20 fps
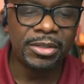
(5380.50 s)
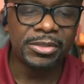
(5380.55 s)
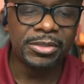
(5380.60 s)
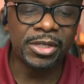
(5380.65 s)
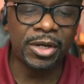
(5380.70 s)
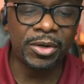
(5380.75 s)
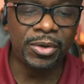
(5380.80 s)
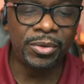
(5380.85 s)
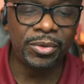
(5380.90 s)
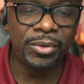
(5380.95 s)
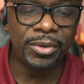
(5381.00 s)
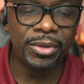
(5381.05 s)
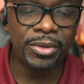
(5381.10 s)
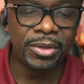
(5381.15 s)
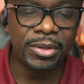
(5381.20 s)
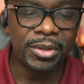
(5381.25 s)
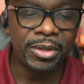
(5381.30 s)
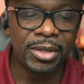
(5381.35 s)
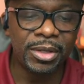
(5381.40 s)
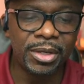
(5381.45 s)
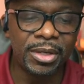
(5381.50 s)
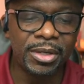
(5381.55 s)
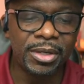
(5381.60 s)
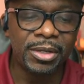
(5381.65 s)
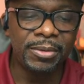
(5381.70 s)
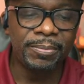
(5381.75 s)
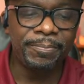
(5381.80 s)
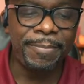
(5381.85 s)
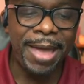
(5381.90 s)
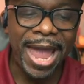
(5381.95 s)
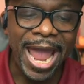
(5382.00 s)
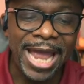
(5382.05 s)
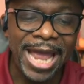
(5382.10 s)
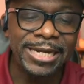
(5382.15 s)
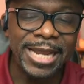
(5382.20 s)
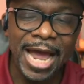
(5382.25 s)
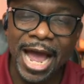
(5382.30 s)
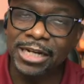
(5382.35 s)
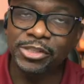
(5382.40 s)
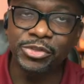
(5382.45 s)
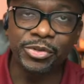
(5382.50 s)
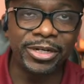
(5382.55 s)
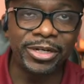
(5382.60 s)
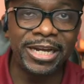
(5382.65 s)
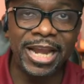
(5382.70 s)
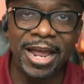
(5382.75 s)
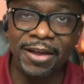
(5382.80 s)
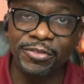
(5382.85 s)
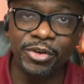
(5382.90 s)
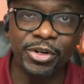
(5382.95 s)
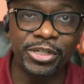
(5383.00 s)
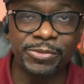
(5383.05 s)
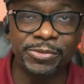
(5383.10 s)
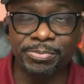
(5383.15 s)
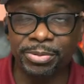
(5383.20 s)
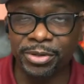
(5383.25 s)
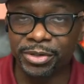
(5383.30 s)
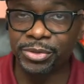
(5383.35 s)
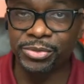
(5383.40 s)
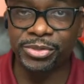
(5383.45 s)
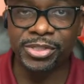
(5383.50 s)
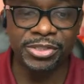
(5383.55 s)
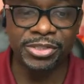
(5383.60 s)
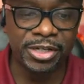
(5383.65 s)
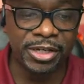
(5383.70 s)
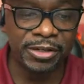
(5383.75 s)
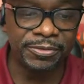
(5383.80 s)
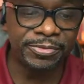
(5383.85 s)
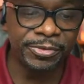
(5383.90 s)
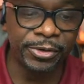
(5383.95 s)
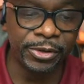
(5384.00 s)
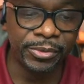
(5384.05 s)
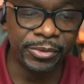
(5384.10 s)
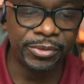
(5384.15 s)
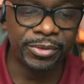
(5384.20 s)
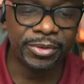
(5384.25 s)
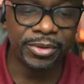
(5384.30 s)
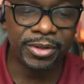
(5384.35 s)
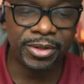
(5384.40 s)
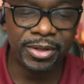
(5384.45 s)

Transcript: So bad doctrine never is, produces good fruit.